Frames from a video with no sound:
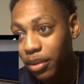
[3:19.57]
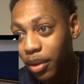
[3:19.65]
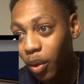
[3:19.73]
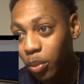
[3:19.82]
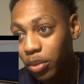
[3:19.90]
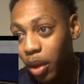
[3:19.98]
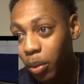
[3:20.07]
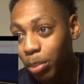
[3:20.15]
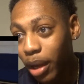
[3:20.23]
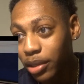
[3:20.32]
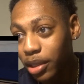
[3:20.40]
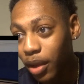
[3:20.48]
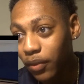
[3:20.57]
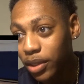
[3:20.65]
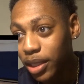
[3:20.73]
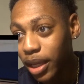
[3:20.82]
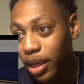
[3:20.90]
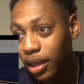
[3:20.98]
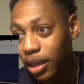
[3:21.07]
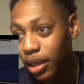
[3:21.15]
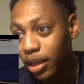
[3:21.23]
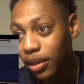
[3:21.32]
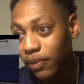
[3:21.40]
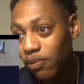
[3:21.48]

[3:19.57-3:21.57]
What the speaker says: Don't bounce around his head again.